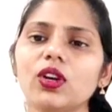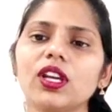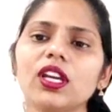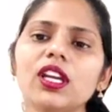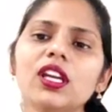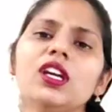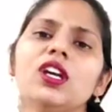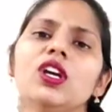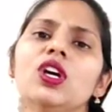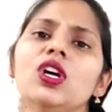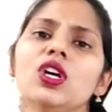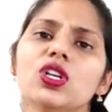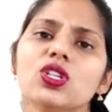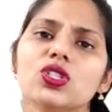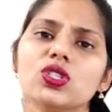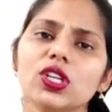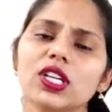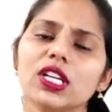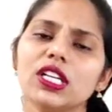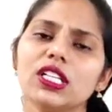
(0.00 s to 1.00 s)
Okay.
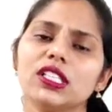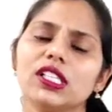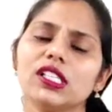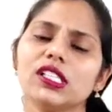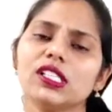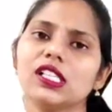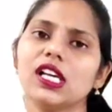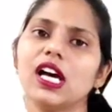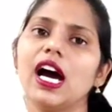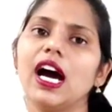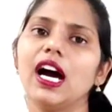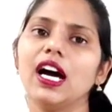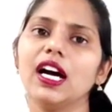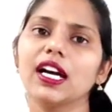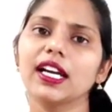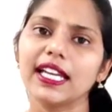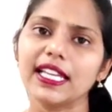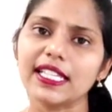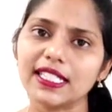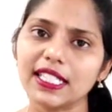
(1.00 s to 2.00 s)
So here this
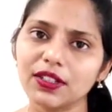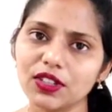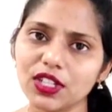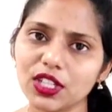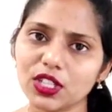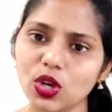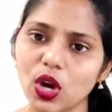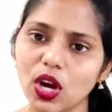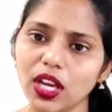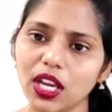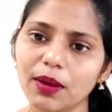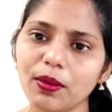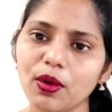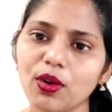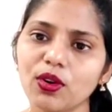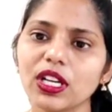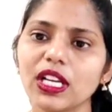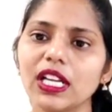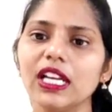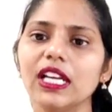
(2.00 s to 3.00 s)
uh, case study which is talking
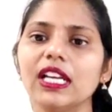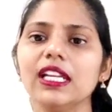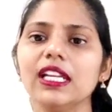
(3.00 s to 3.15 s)
about